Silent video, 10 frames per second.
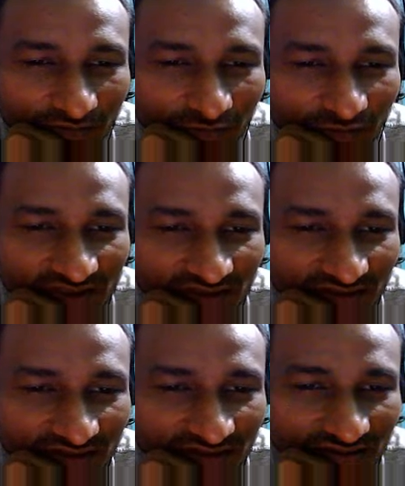wasn't
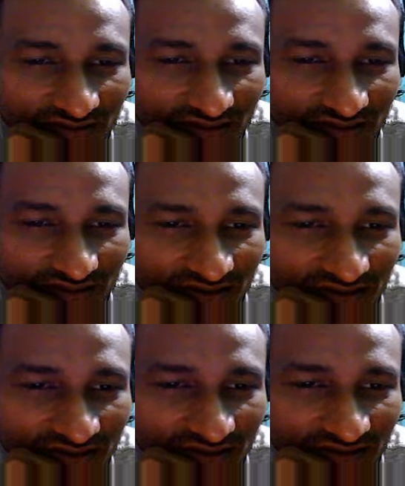
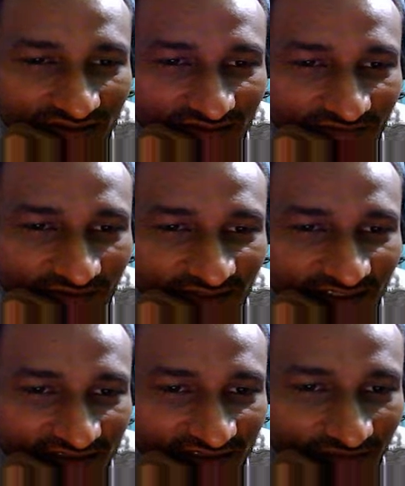certain from
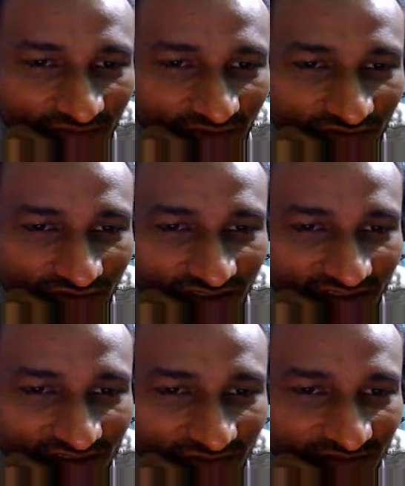last time how you
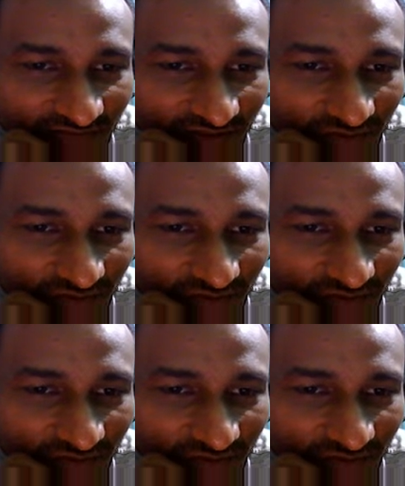guys specified.